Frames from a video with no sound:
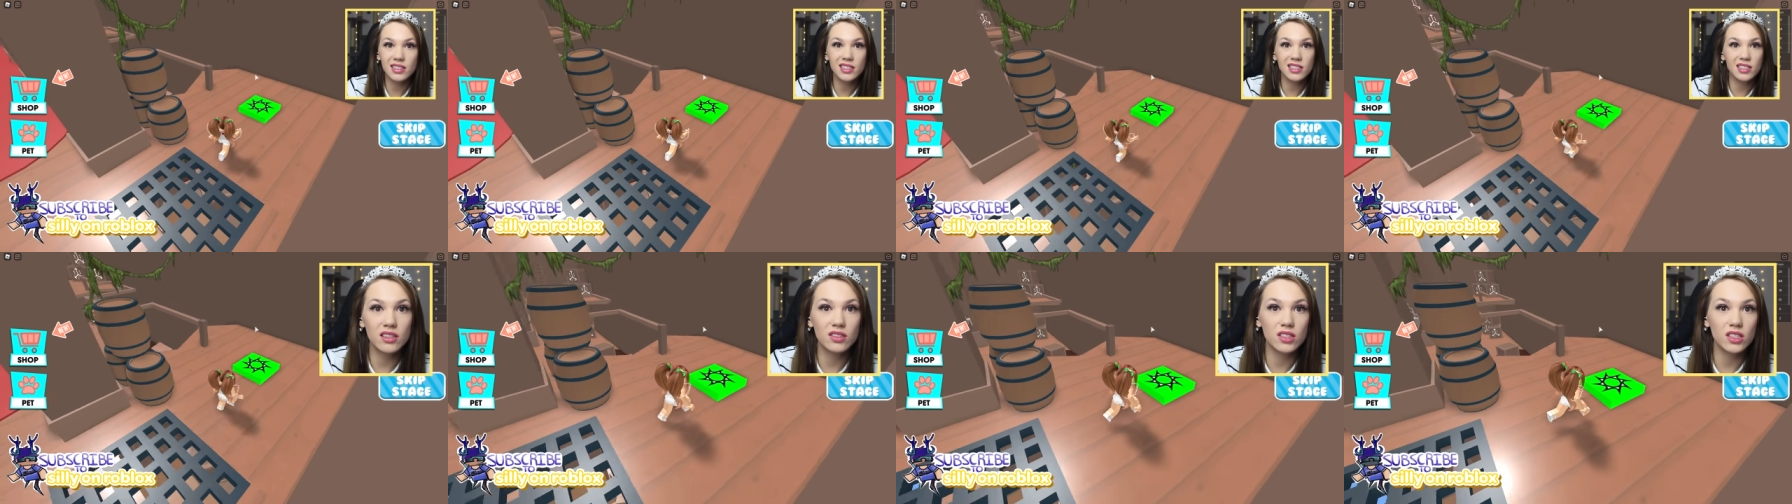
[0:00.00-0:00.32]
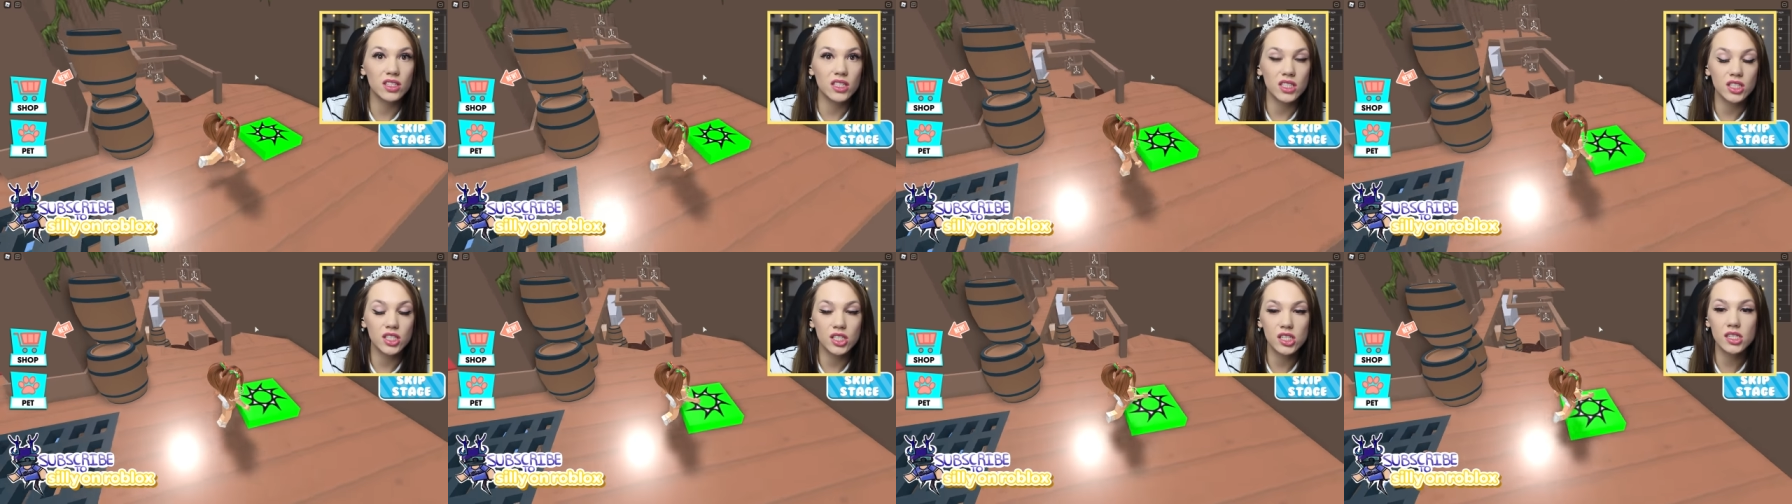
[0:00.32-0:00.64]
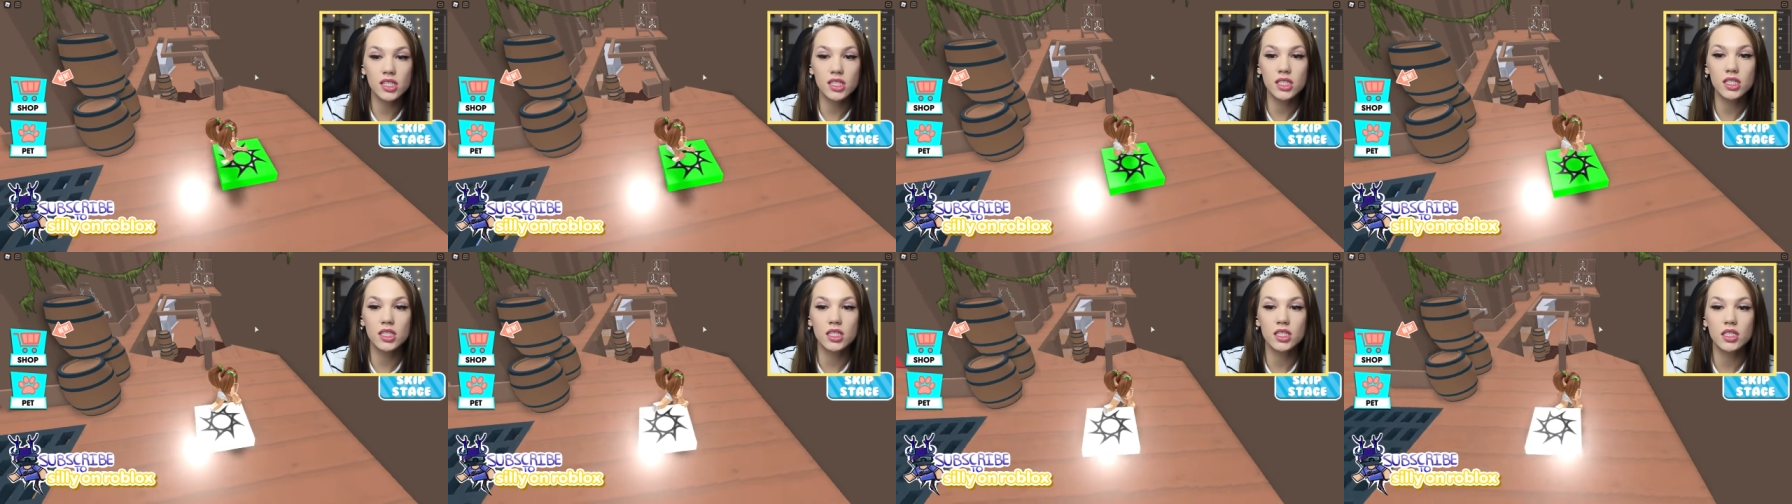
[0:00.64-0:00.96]
that sound
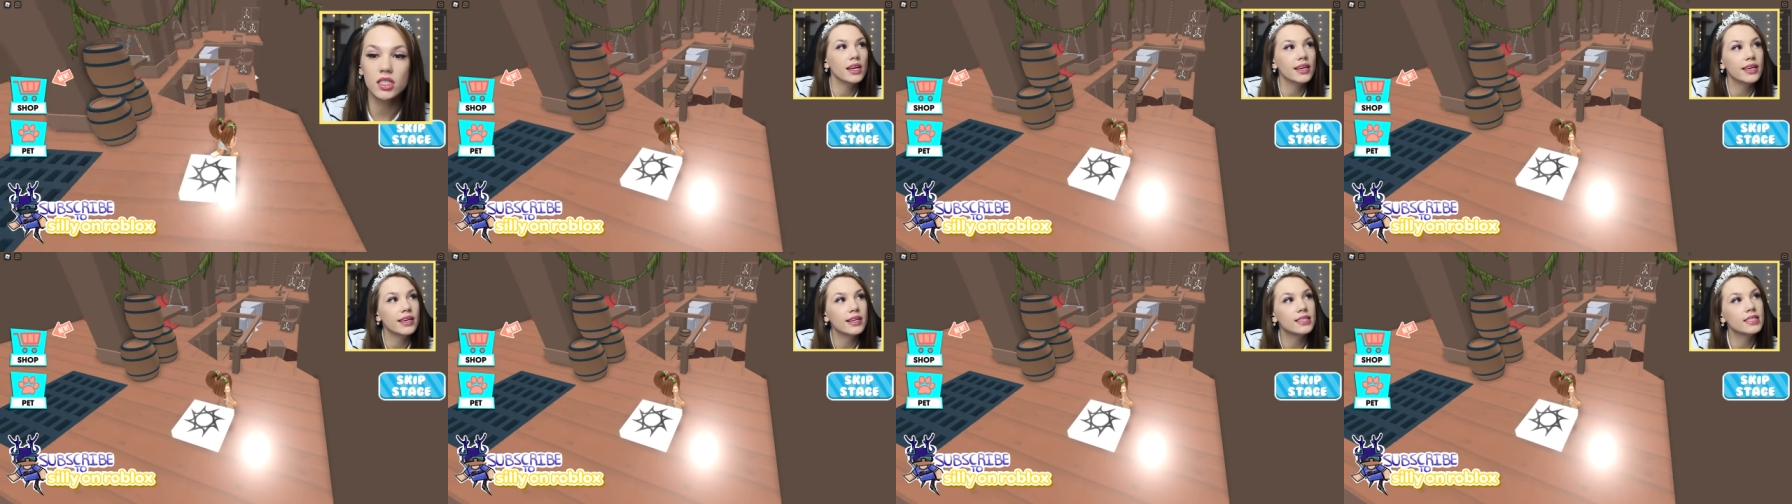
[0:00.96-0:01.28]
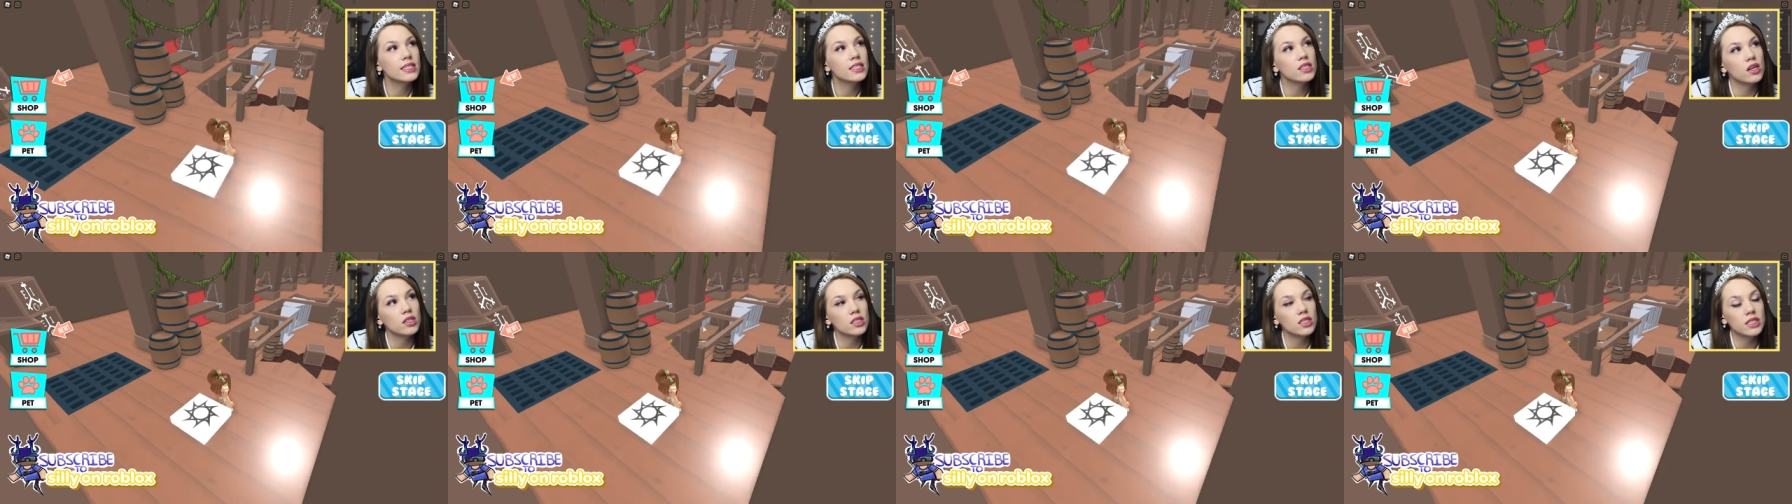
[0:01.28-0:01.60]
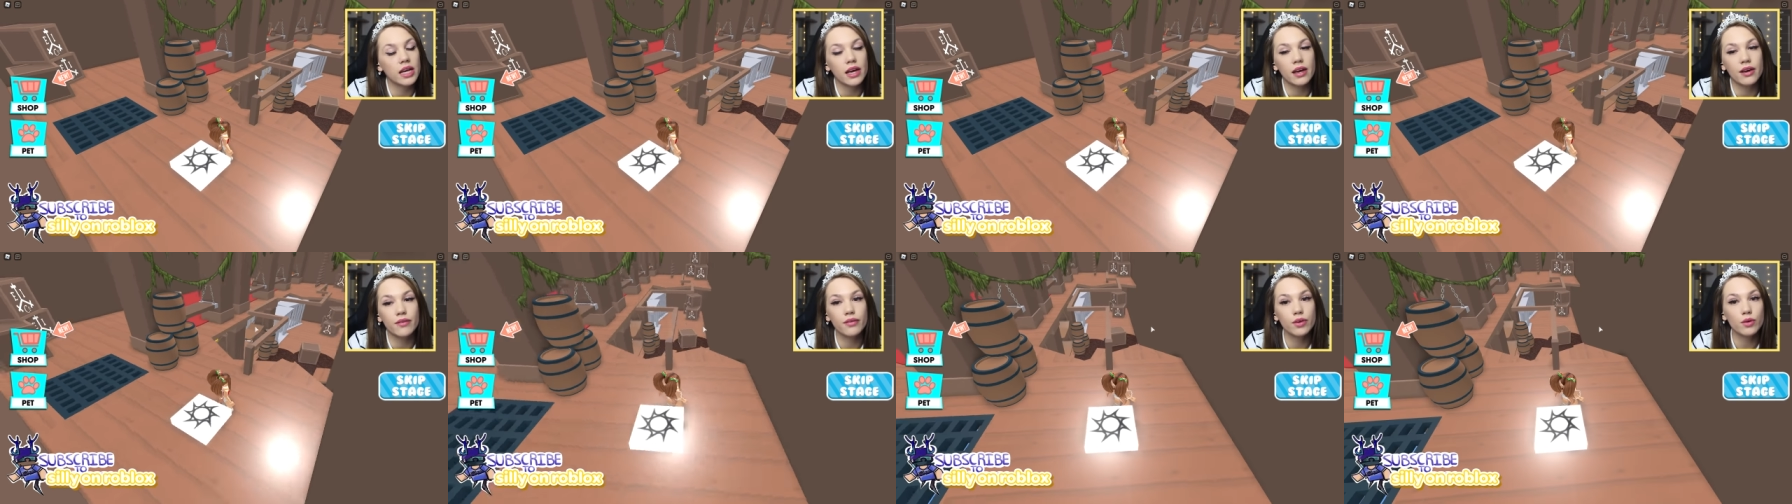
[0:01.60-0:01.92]
delicious? I guess not
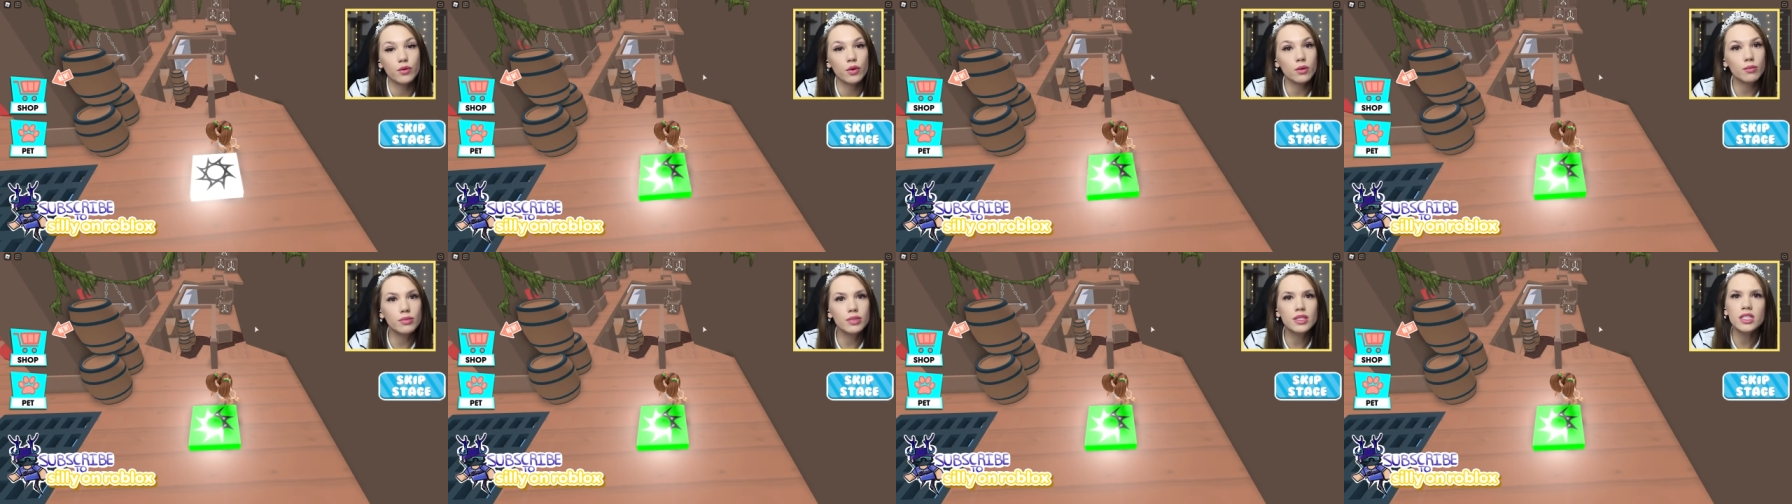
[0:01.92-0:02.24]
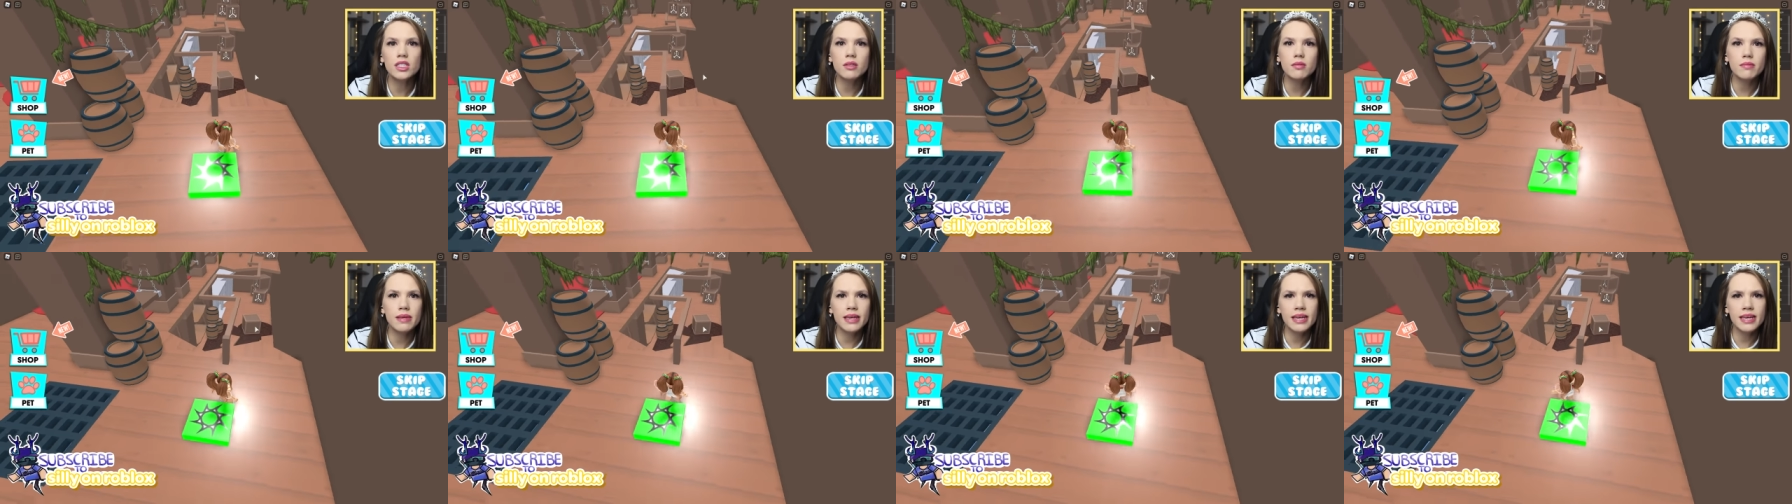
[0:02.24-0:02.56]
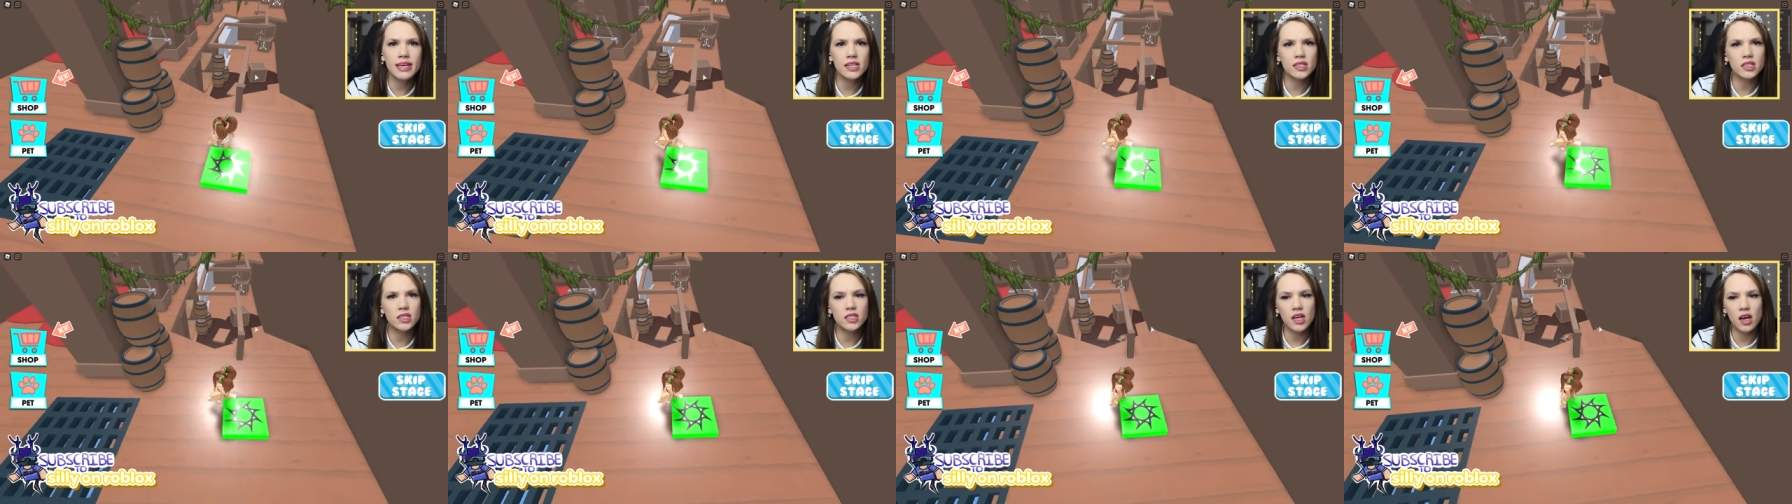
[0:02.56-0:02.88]
to everyone, but to me
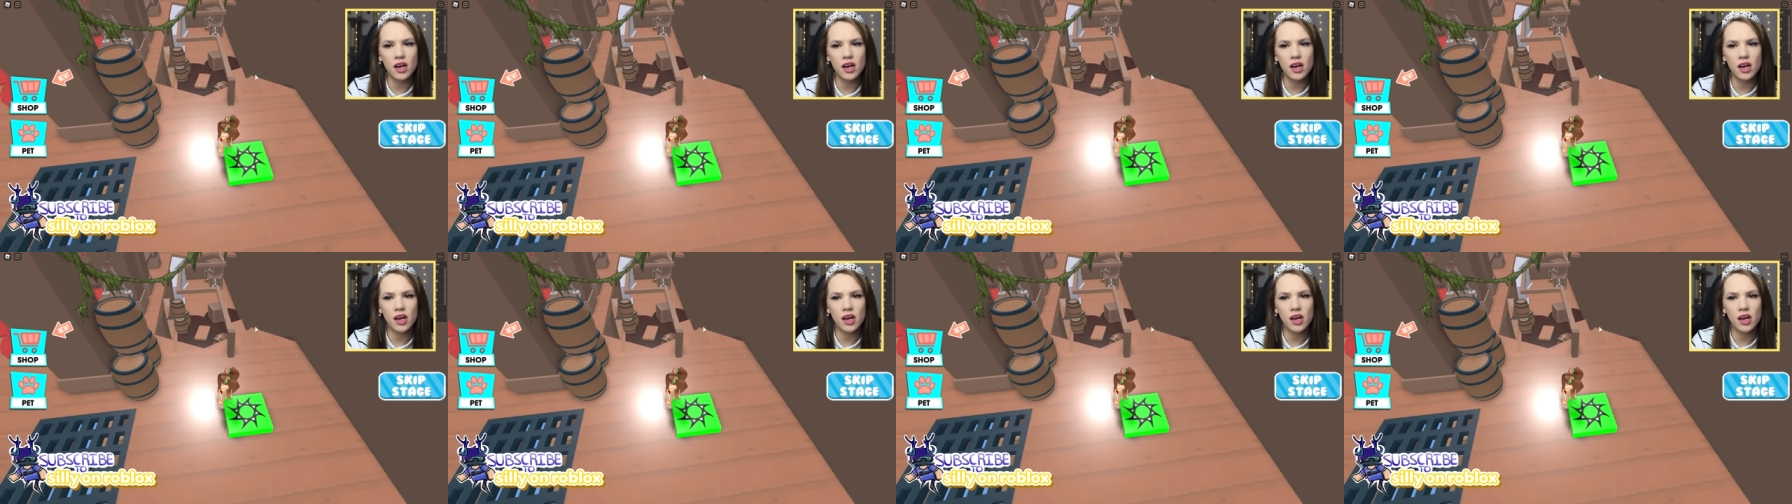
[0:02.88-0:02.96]
it